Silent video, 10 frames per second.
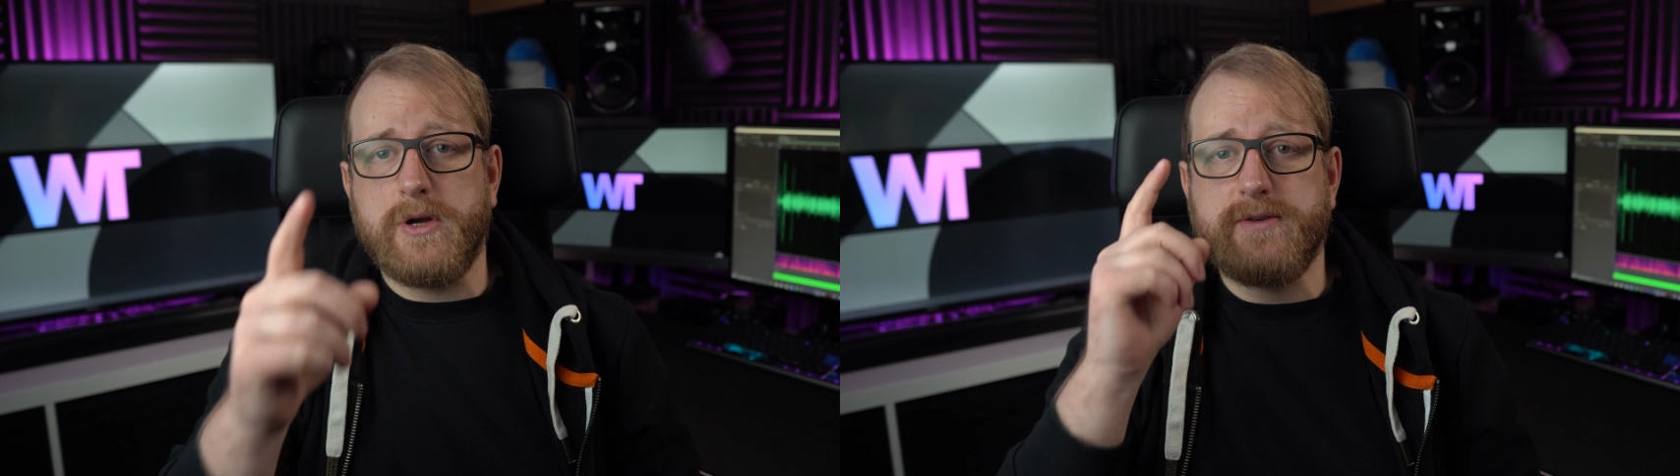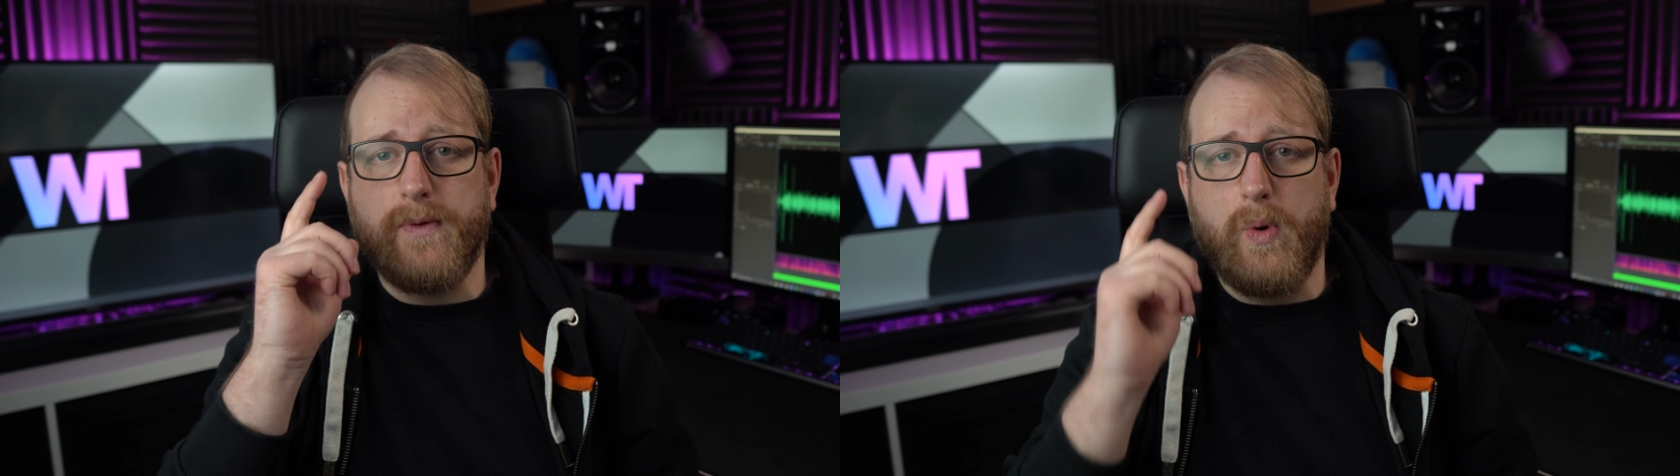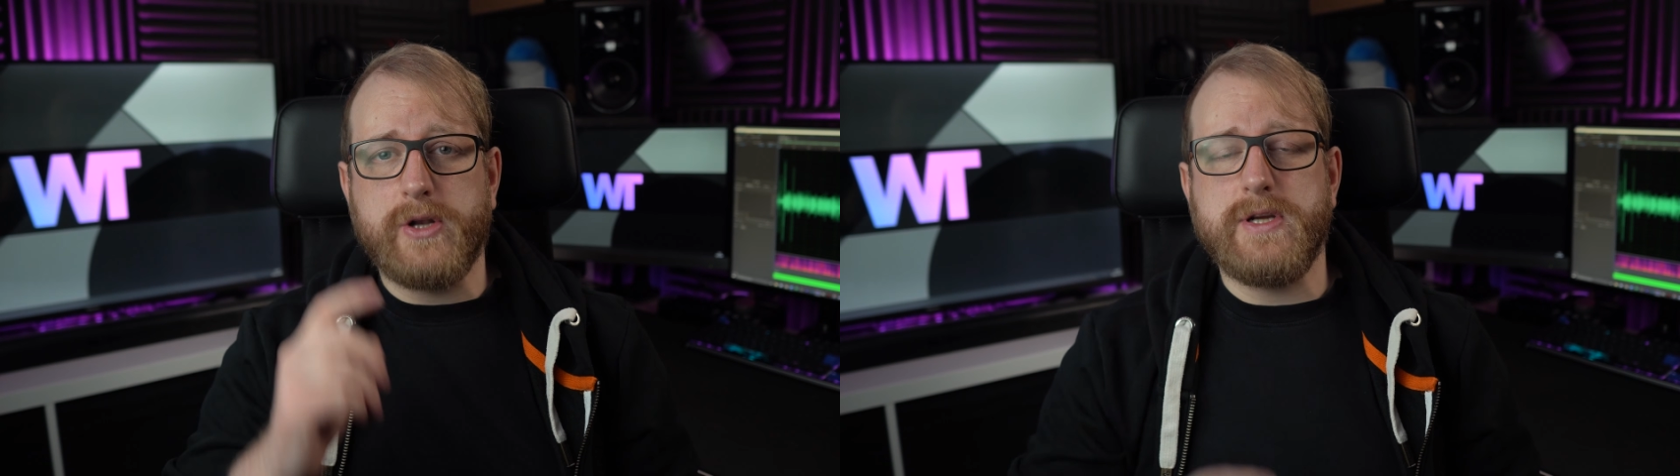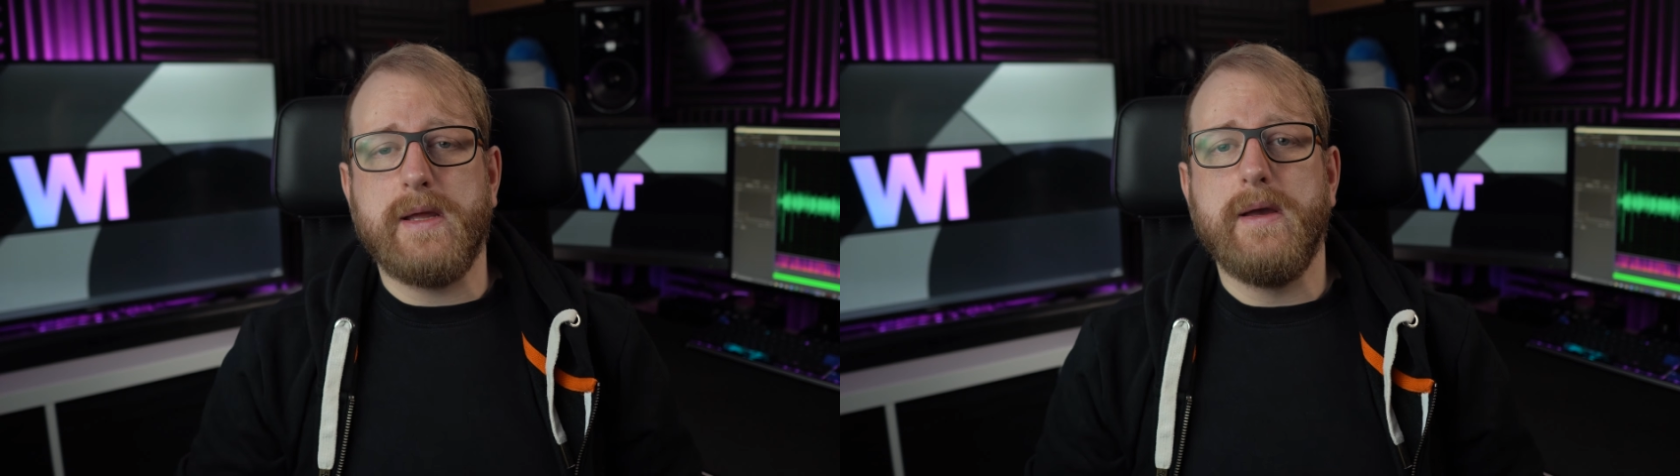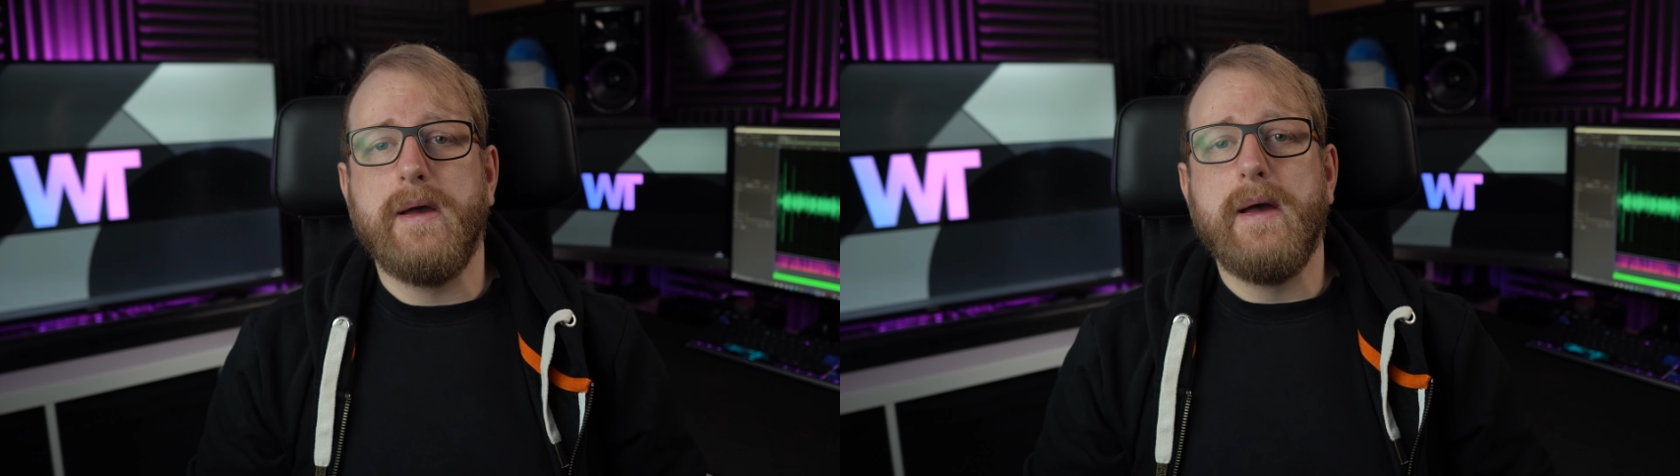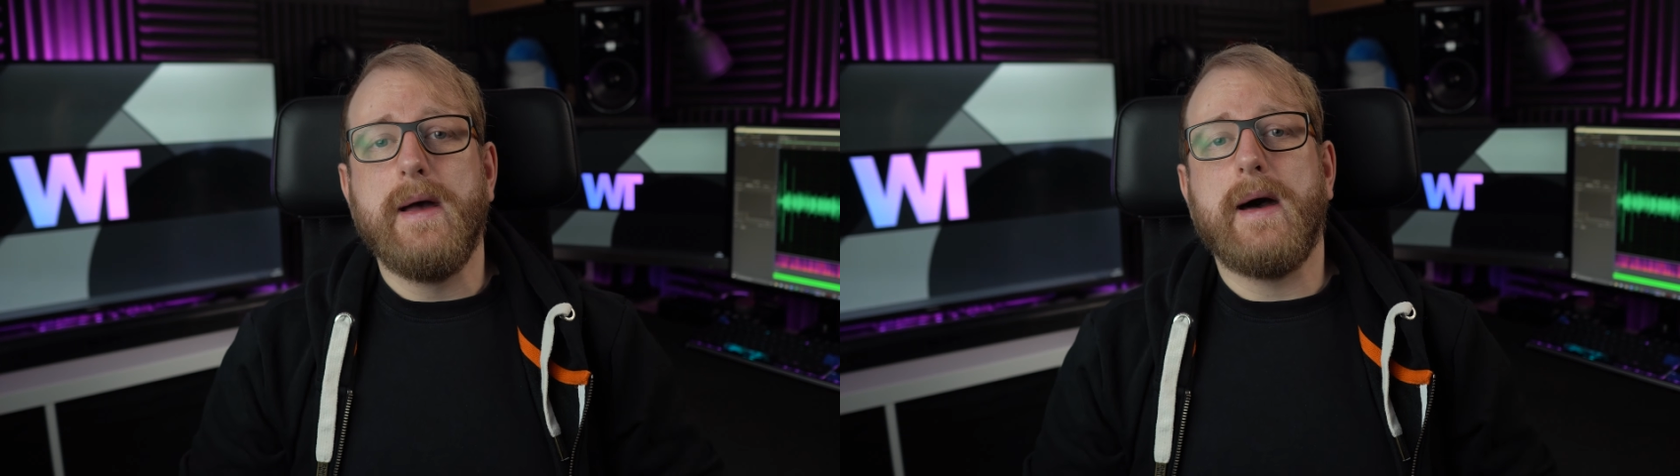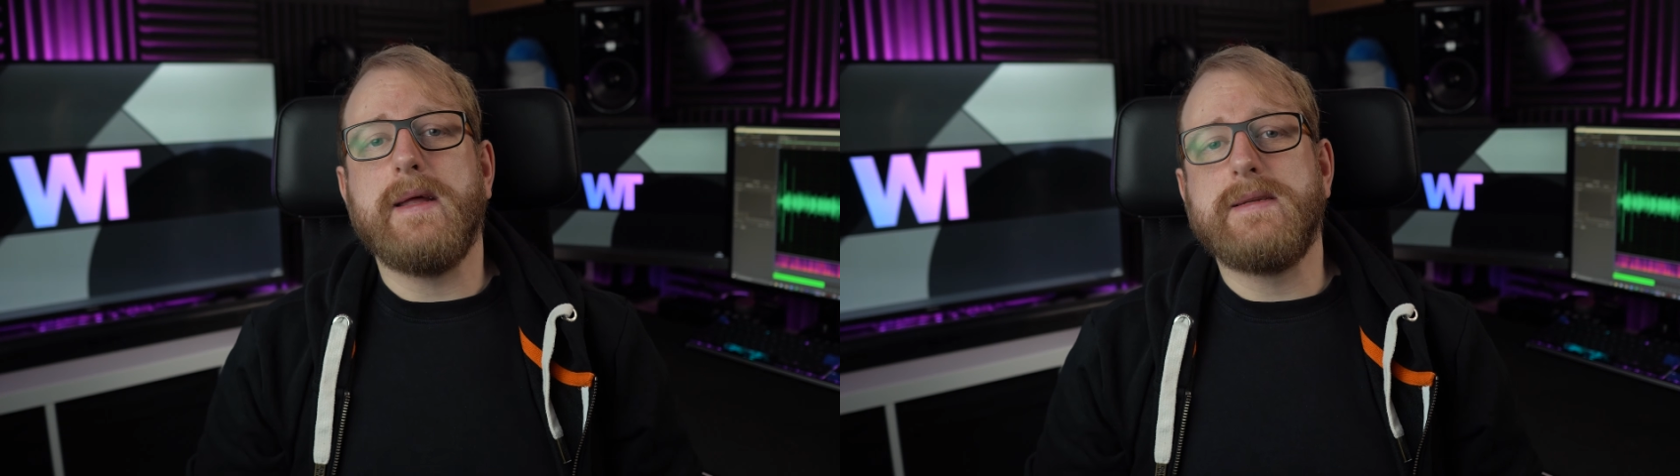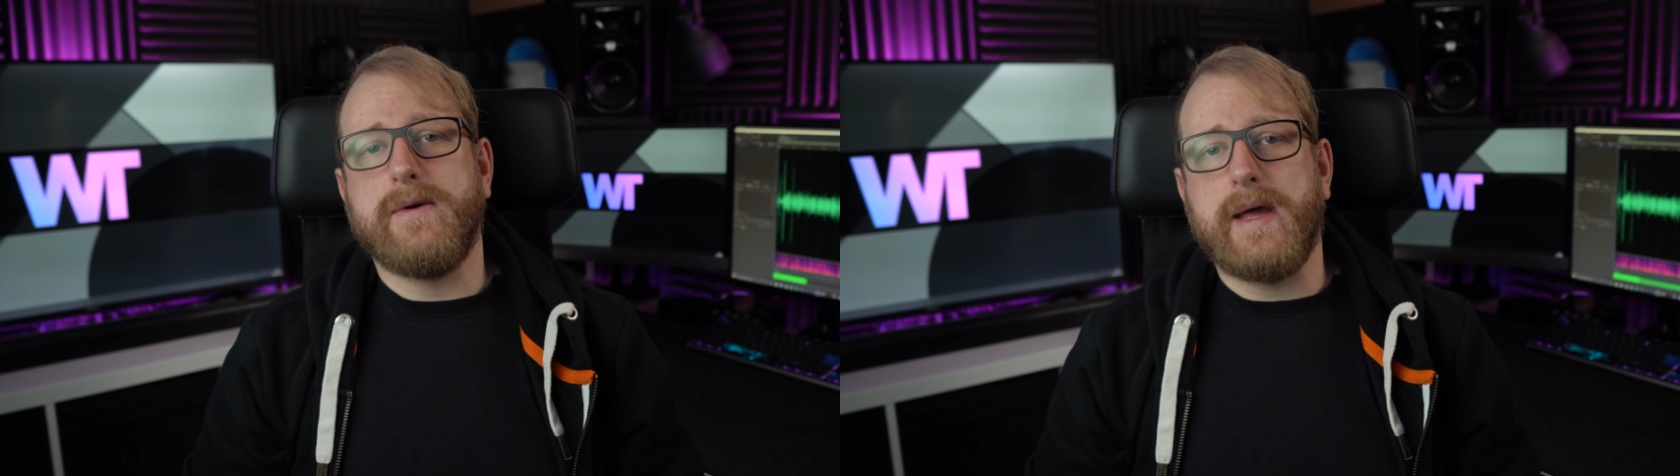much for watching, and
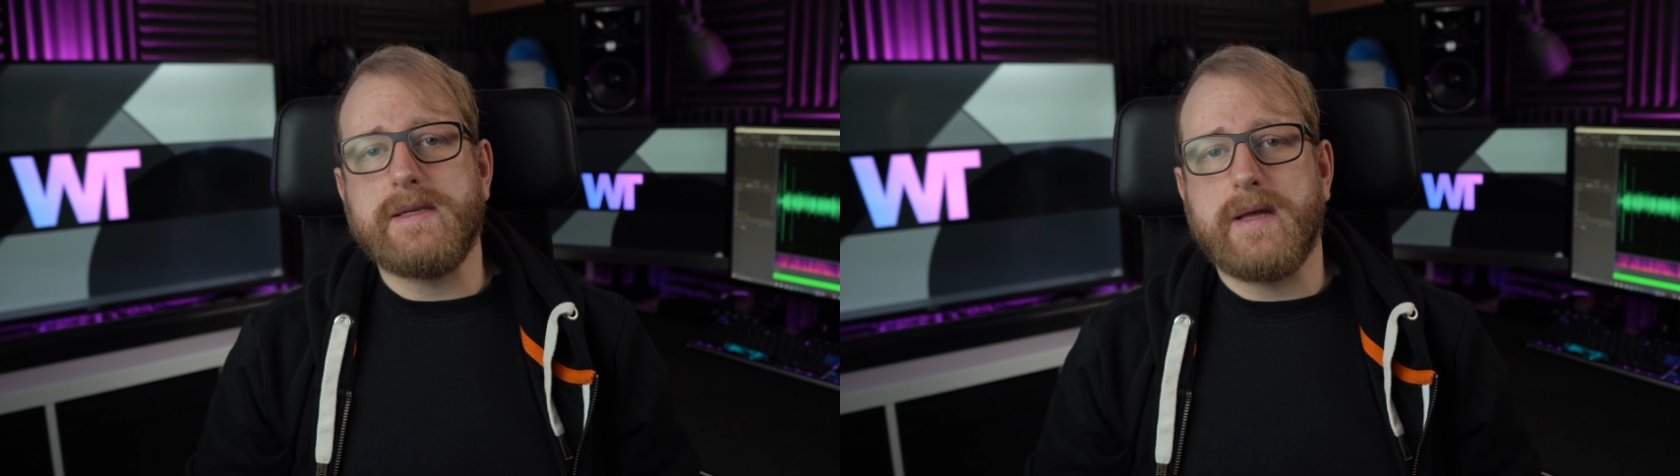until next